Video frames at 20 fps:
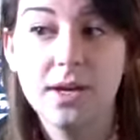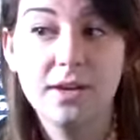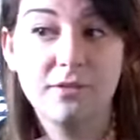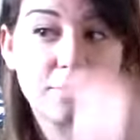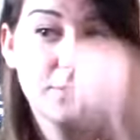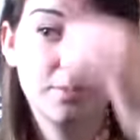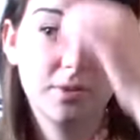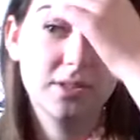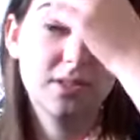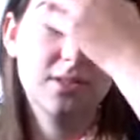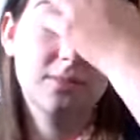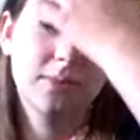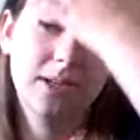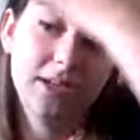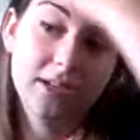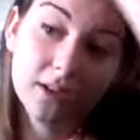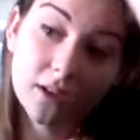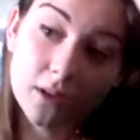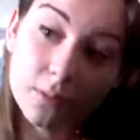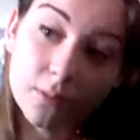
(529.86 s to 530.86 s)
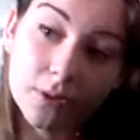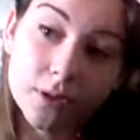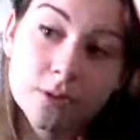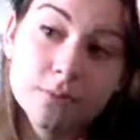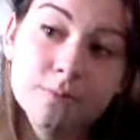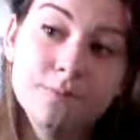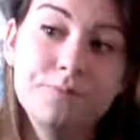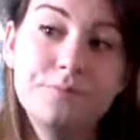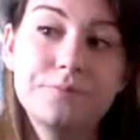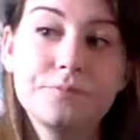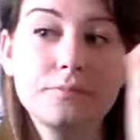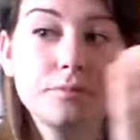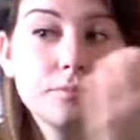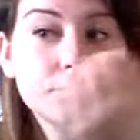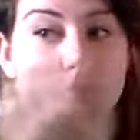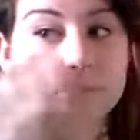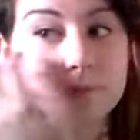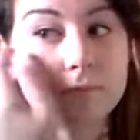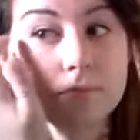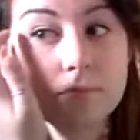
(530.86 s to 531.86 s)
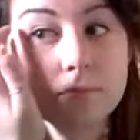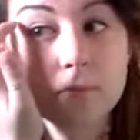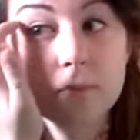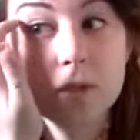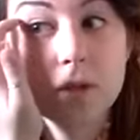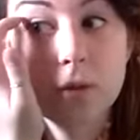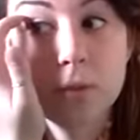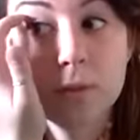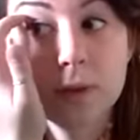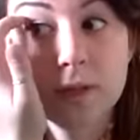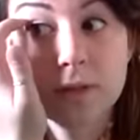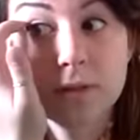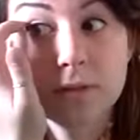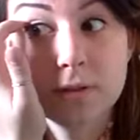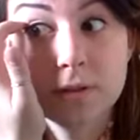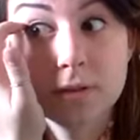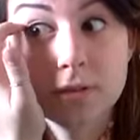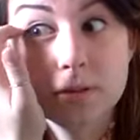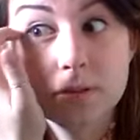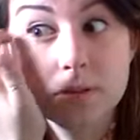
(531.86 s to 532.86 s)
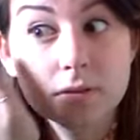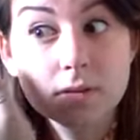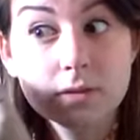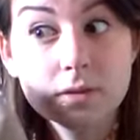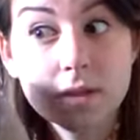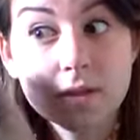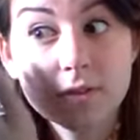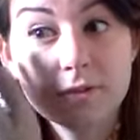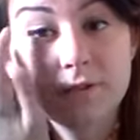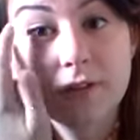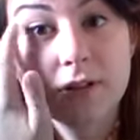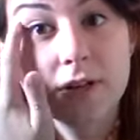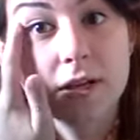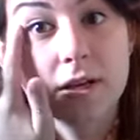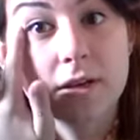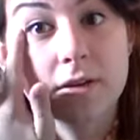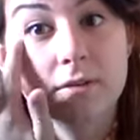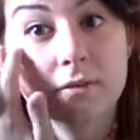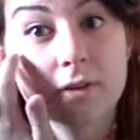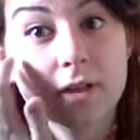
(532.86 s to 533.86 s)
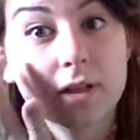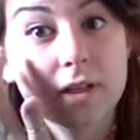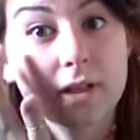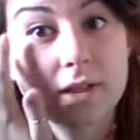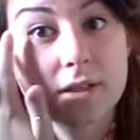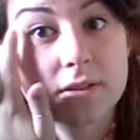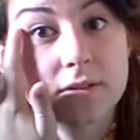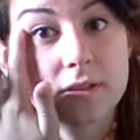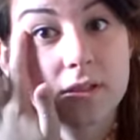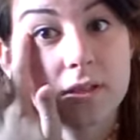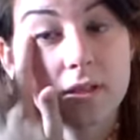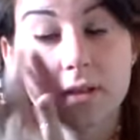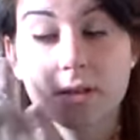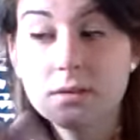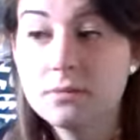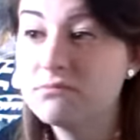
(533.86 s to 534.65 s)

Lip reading: everybody's makeup, which is kind of funny really, isn't it,